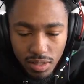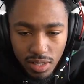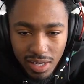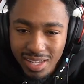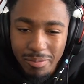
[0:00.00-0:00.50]

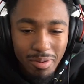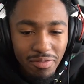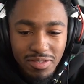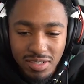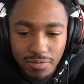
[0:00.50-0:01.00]
And
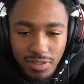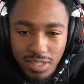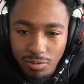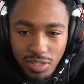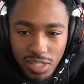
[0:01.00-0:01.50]
breakfast for
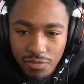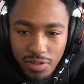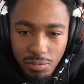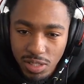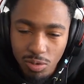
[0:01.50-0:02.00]
some reason, it filled
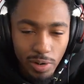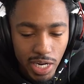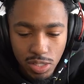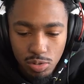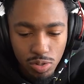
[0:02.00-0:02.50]
me up
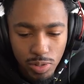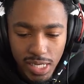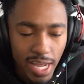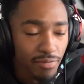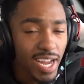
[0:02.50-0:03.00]
way too quick.
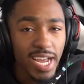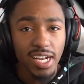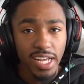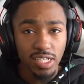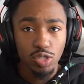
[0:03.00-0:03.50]
Like if I got
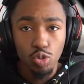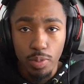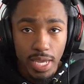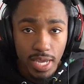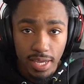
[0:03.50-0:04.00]
like 2
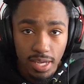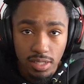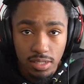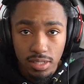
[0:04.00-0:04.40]
pancakes,